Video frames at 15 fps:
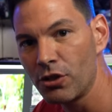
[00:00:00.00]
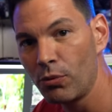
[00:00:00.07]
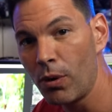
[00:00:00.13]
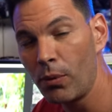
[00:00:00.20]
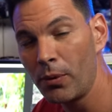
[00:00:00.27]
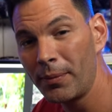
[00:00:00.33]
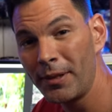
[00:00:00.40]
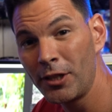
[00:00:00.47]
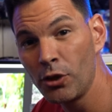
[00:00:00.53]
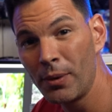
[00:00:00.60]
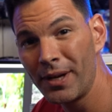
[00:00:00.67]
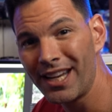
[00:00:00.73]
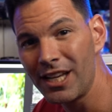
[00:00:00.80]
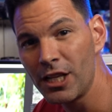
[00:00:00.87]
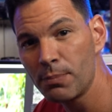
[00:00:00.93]
So what we'll be
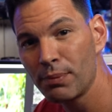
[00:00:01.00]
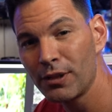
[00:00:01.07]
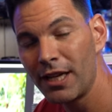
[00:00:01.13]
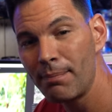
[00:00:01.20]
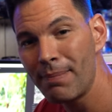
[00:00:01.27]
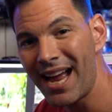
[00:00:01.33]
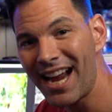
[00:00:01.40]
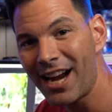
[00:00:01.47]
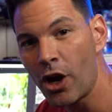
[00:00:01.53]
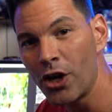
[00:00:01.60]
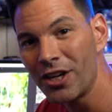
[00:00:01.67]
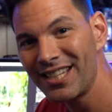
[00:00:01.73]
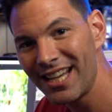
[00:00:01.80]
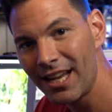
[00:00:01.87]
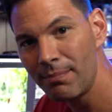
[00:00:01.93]
doing is playing back
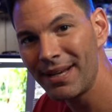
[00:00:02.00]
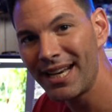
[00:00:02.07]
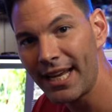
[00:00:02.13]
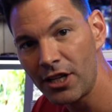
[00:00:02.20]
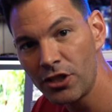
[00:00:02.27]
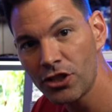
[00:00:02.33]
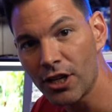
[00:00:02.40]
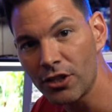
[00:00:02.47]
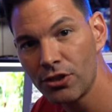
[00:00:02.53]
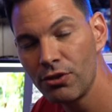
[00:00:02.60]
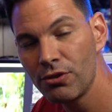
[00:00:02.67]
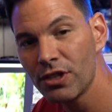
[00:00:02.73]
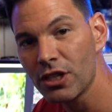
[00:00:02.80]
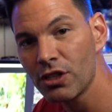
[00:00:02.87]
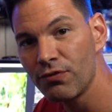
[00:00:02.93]
our 10-bit
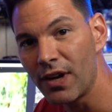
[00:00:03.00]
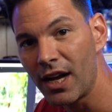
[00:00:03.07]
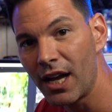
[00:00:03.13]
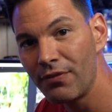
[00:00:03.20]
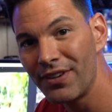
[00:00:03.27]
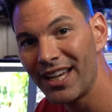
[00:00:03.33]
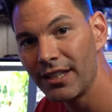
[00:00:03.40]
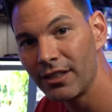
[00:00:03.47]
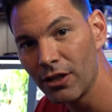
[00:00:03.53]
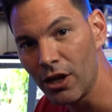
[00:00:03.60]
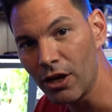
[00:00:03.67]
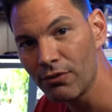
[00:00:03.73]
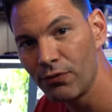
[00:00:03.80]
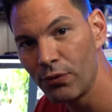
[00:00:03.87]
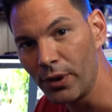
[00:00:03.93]
H.265
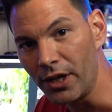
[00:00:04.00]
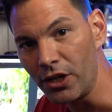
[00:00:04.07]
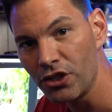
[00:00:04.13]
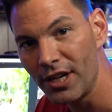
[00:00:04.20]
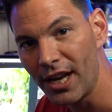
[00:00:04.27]
N-Log footage.